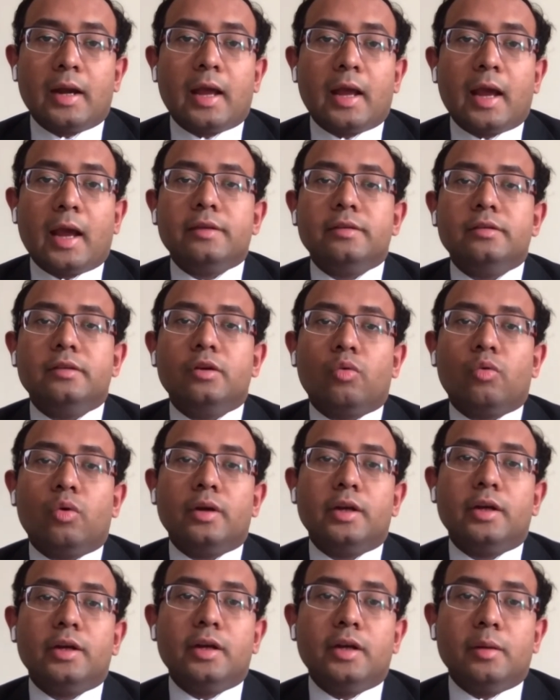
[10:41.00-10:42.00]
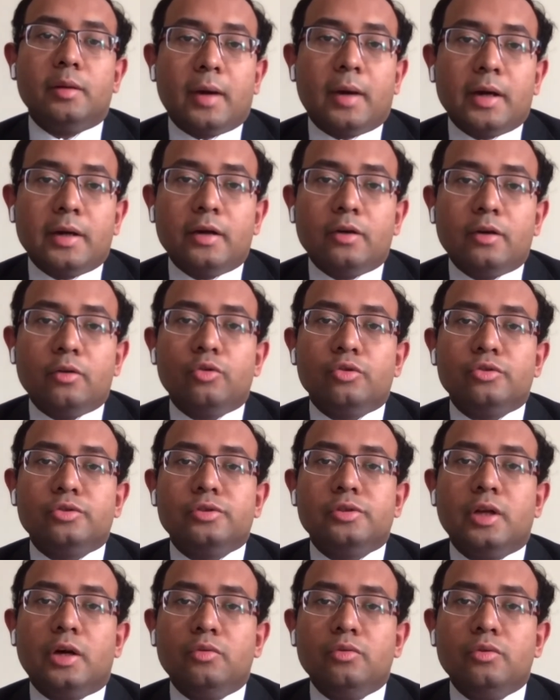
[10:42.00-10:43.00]
and as the quantity demanded
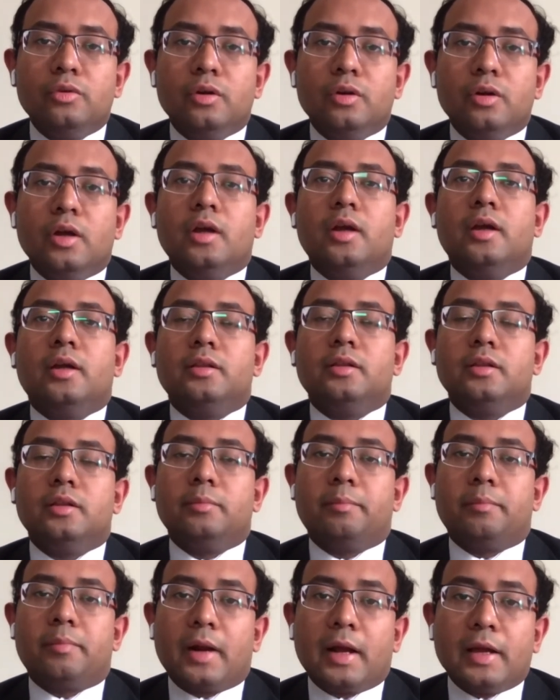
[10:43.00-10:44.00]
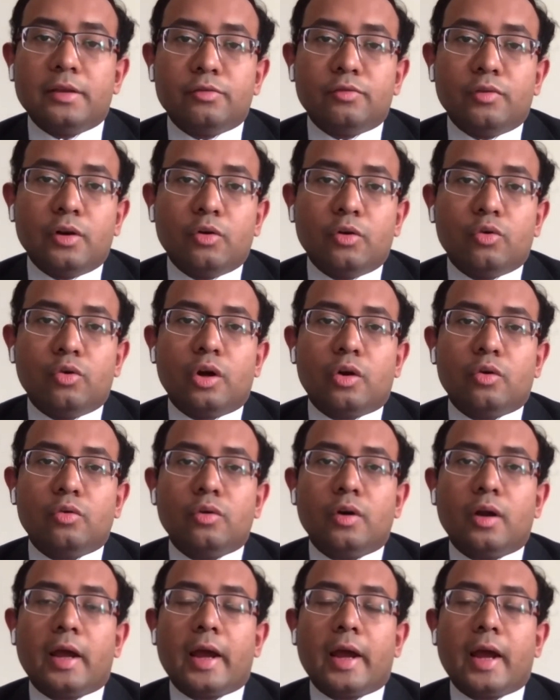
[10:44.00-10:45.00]
goes down the price will go
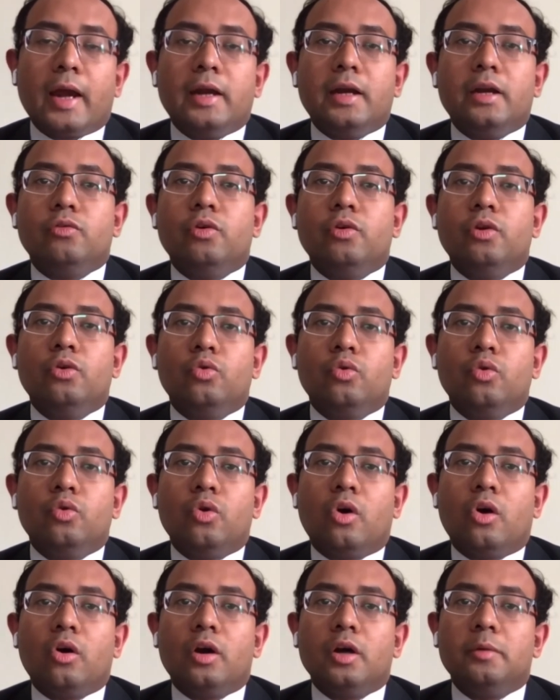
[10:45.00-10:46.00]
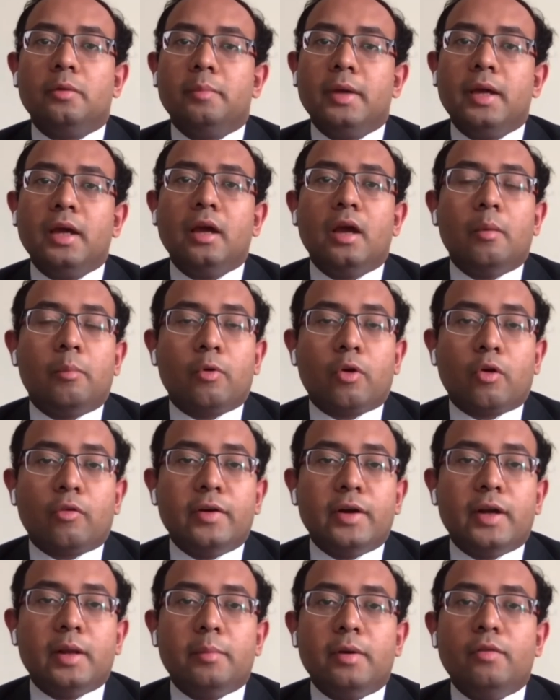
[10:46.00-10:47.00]
down and it will no longer be
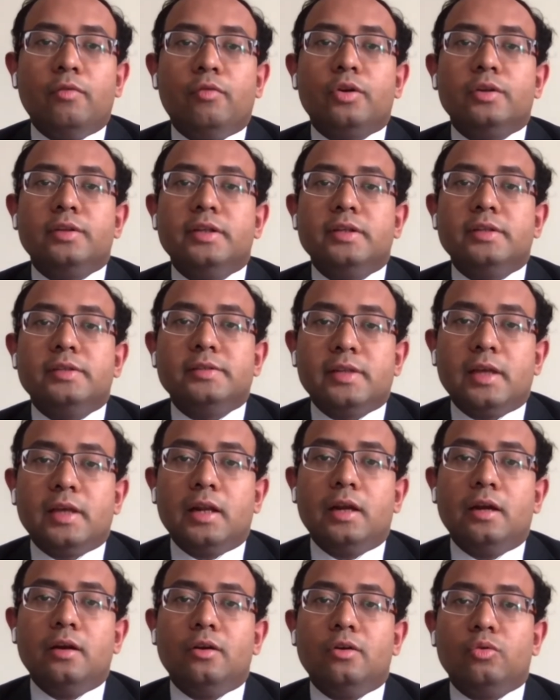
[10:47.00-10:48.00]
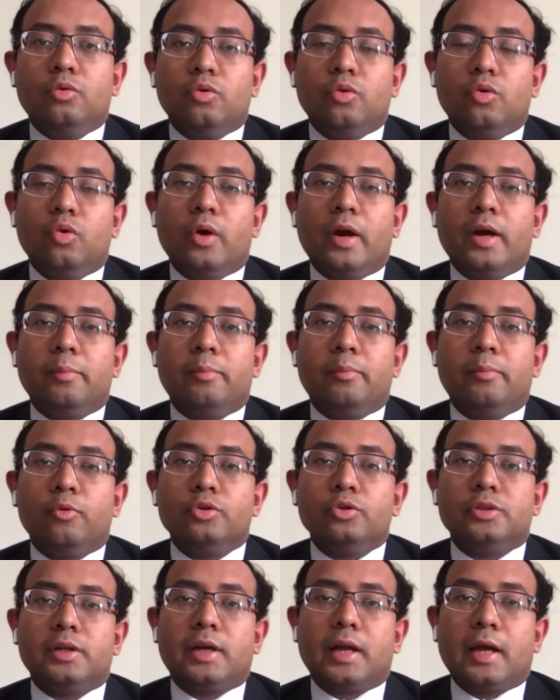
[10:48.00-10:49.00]
profitable for the seller to go
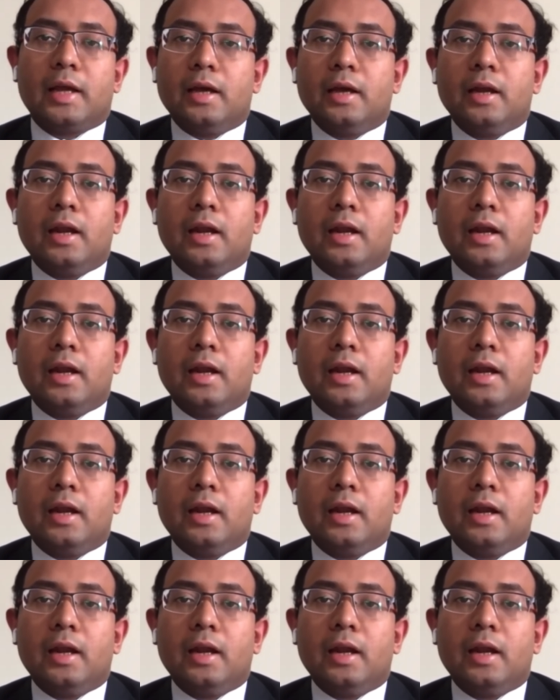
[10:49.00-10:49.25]
and poach a